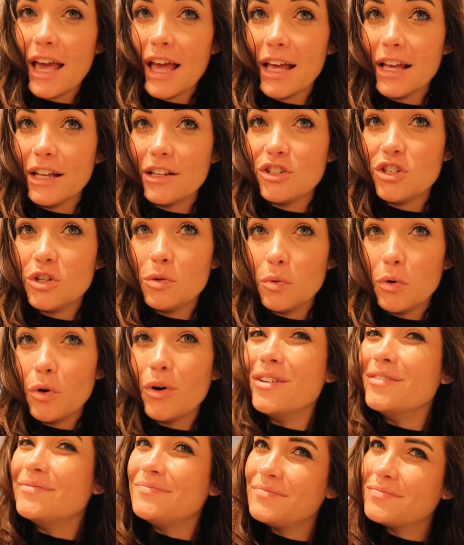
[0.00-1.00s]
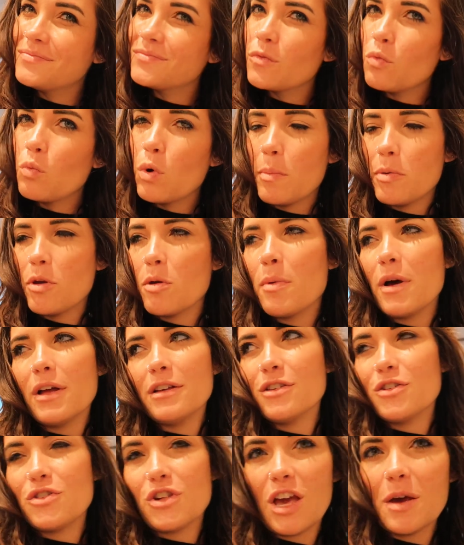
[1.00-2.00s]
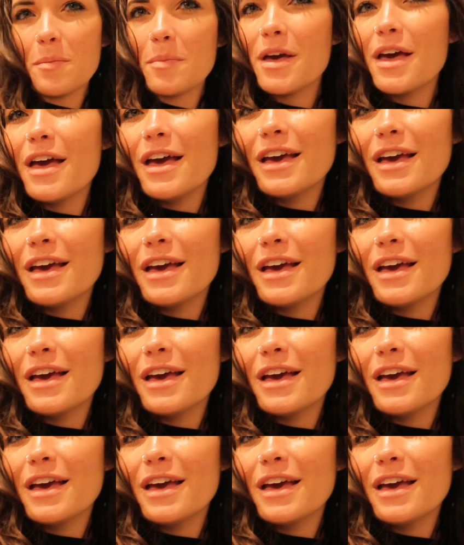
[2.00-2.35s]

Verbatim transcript: and she will whip your butt into shape.